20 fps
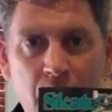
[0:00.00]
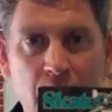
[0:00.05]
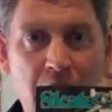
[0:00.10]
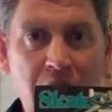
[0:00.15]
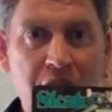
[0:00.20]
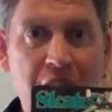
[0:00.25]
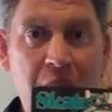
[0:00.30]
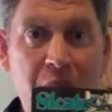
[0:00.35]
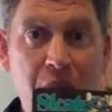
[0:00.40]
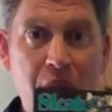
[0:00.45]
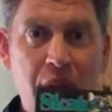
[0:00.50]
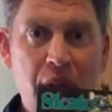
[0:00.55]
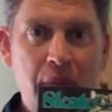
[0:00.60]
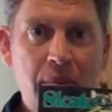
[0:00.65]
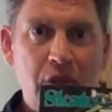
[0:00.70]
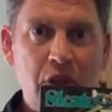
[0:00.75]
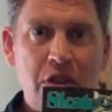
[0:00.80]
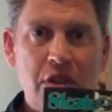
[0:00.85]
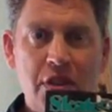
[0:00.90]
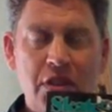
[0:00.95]
resonate with
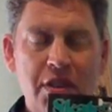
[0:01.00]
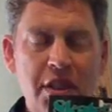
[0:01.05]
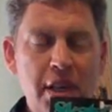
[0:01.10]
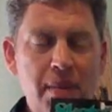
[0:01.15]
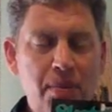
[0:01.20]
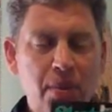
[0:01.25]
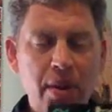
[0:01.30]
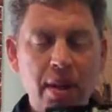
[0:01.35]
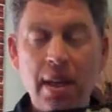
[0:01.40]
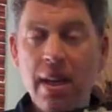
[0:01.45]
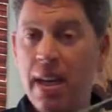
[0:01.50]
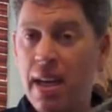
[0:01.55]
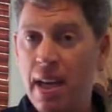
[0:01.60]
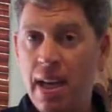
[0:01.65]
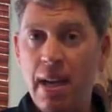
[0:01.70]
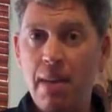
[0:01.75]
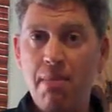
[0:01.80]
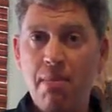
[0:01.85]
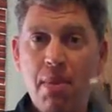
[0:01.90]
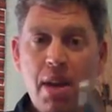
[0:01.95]
them just as deeply.
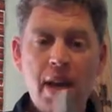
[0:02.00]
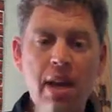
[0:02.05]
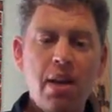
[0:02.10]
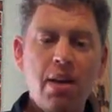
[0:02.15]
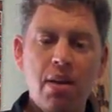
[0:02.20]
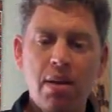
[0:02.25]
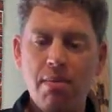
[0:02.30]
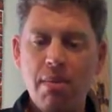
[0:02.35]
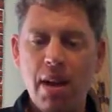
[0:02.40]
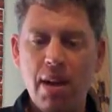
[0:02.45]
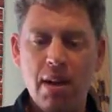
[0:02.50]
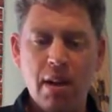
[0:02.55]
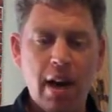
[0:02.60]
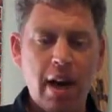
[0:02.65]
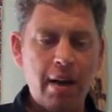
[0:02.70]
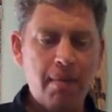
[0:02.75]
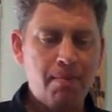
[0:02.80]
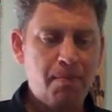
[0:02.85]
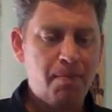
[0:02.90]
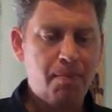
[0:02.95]
It may
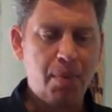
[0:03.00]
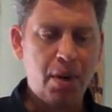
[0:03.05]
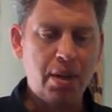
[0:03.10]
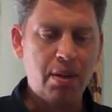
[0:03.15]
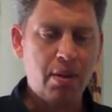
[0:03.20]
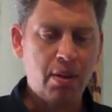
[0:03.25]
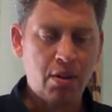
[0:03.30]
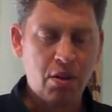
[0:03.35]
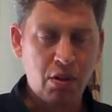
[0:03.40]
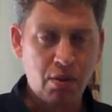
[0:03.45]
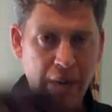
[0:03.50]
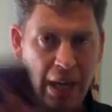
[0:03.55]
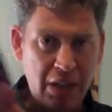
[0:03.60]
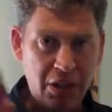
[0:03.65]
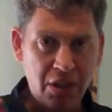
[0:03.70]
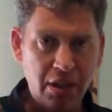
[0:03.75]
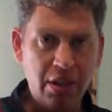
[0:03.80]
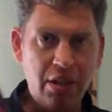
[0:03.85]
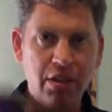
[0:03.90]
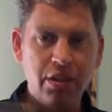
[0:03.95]
not, but
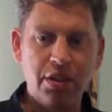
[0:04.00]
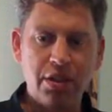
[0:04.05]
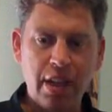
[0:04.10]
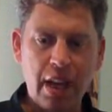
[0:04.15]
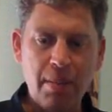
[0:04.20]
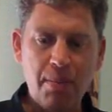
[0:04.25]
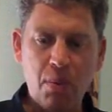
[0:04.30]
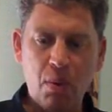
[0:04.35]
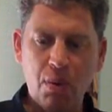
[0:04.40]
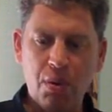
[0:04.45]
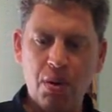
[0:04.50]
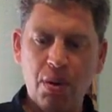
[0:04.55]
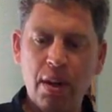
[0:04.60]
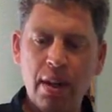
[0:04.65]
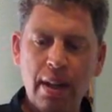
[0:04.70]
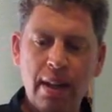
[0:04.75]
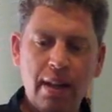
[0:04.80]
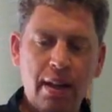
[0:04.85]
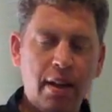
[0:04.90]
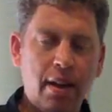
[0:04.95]
congratulations, SkateBoarder,
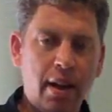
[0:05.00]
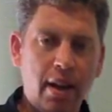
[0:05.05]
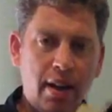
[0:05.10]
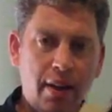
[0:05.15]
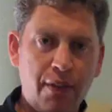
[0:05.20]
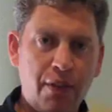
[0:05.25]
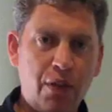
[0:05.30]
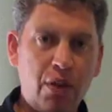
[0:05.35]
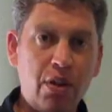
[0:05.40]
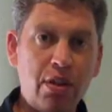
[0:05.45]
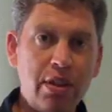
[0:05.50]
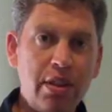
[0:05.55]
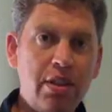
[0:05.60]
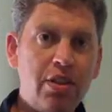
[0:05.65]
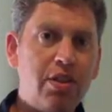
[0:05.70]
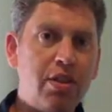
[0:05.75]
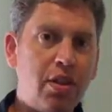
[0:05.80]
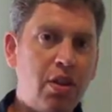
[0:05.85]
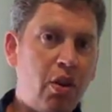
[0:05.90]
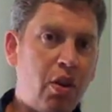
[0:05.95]
for at
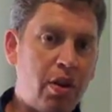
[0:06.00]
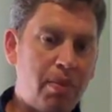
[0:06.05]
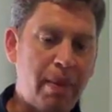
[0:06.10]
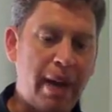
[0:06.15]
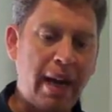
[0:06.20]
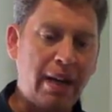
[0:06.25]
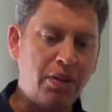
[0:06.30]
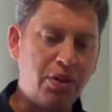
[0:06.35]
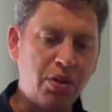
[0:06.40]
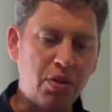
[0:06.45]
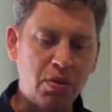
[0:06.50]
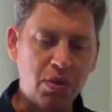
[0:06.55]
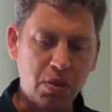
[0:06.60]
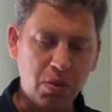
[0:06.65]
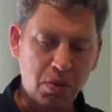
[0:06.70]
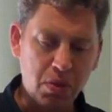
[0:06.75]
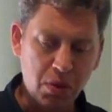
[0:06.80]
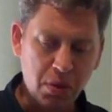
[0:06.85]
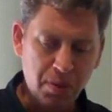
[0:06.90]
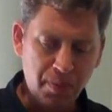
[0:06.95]
least going back to your
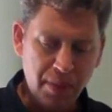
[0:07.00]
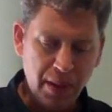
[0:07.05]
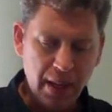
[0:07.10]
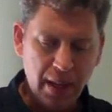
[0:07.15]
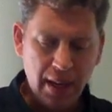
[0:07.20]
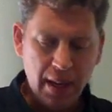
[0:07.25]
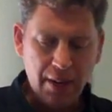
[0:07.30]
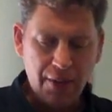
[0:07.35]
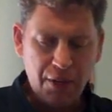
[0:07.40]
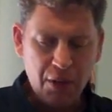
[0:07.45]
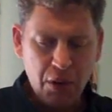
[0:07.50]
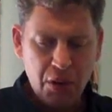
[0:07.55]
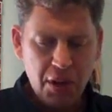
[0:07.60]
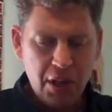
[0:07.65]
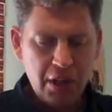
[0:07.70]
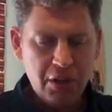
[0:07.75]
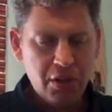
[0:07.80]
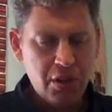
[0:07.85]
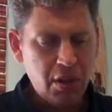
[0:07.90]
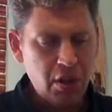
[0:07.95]
roots. A few
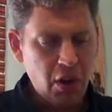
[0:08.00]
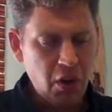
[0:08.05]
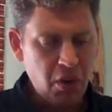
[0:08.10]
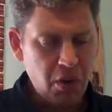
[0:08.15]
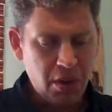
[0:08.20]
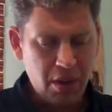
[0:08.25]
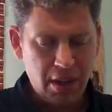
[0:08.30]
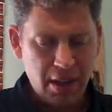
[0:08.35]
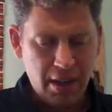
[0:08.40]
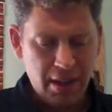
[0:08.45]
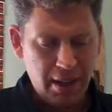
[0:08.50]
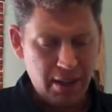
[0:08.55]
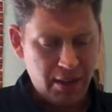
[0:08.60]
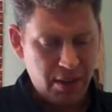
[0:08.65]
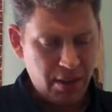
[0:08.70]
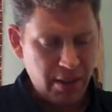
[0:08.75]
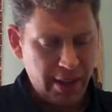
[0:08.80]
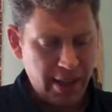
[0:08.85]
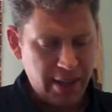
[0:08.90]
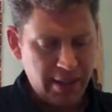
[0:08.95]
things to note in
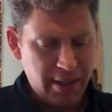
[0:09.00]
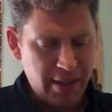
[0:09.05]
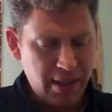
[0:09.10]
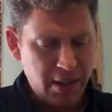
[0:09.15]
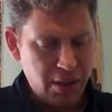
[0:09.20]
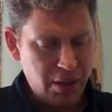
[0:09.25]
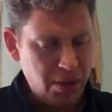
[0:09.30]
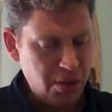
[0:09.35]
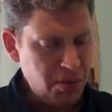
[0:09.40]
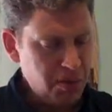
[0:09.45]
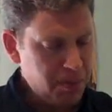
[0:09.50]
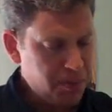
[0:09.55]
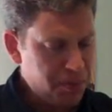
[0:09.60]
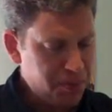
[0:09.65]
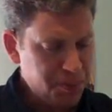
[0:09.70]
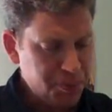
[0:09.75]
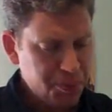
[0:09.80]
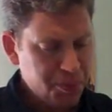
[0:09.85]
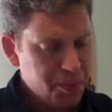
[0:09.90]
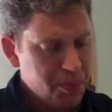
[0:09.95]
this latest issue.
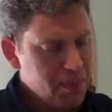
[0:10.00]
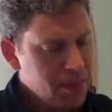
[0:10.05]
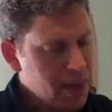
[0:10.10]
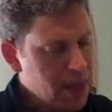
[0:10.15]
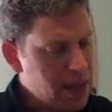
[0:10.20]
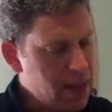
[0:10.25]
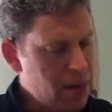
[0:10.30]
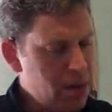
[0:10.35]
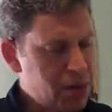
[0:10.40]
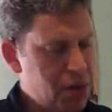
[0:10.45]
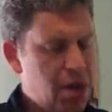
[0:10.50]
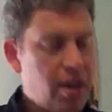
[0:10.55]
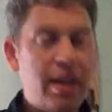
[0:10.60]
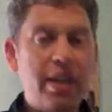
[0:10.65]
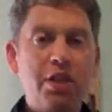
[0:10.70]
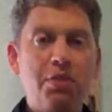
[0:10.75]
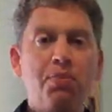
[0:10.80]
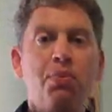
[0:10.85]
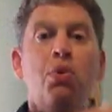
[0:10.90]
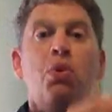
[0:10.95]
There's a nice